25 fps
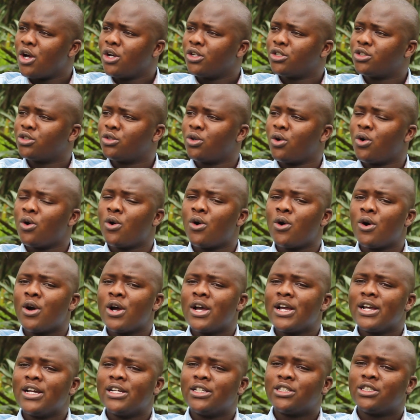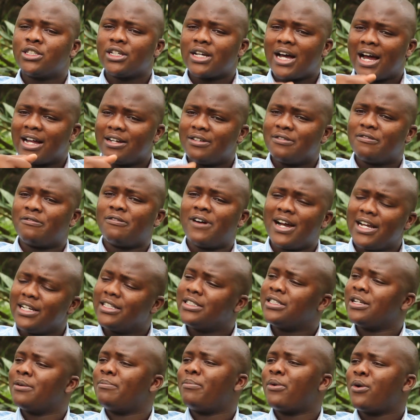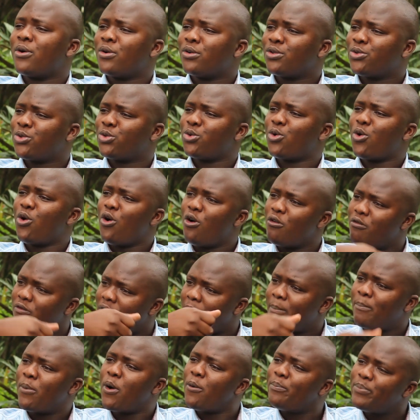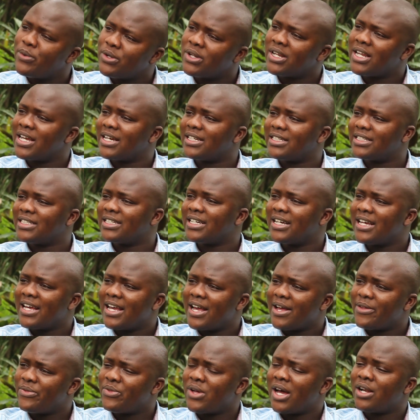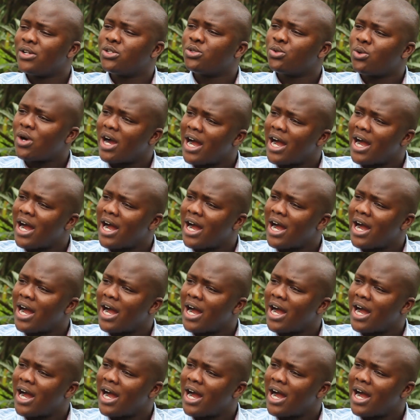So it's advisable to overpopulate than to